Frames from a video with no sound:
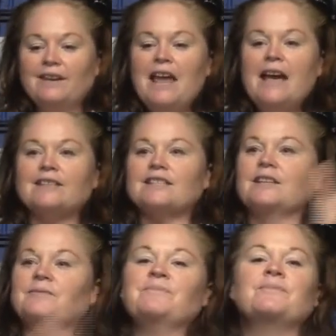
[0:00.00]
Next,
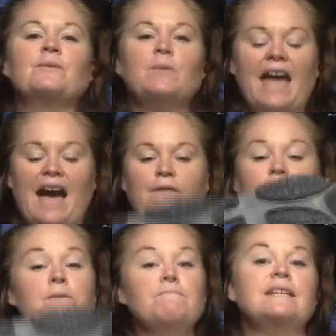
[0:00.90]
we
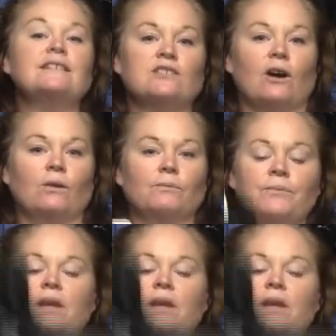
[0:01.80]
have the Midsole.